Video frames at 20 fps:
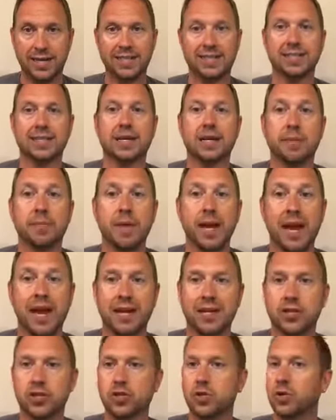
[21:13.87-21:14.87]
It's a
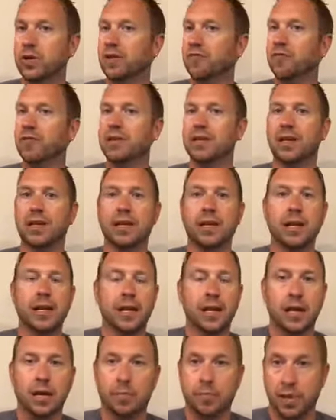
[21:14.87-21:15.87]
command. It's no different than
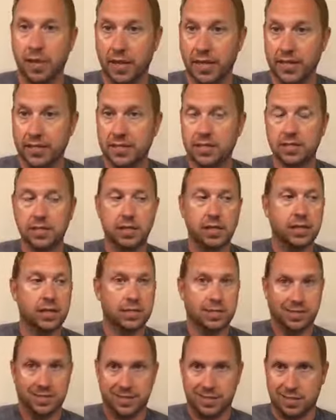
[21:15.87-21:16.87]
place,
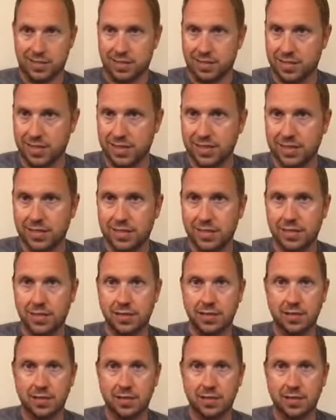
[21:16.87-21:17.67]
sit,